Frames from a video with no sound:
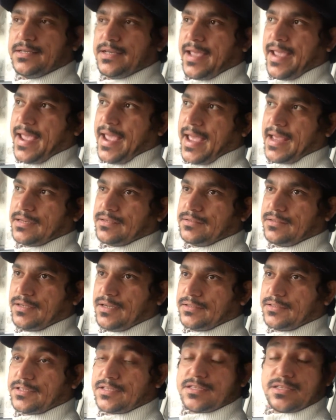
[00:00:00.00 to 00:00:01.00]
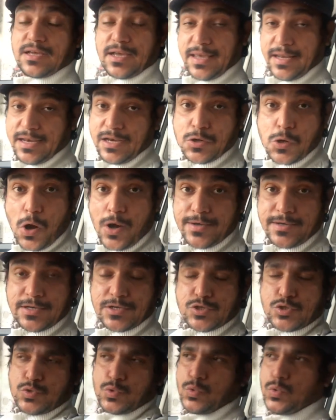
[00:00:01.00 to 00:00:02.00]
And this is again in
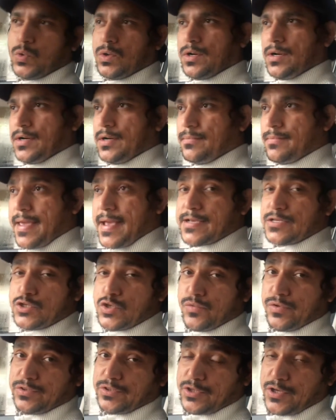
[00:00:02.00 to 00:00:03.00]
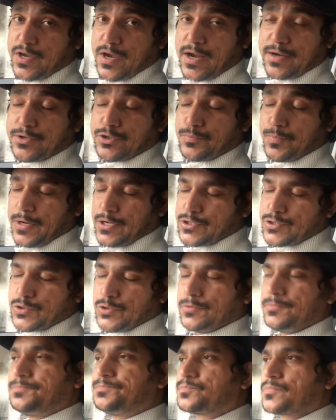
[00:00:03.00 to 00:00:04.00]
context to XUV 300
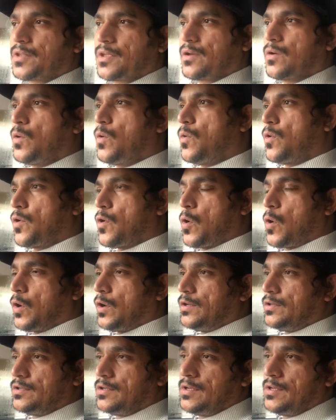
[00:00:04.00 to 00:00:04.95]
petrol overall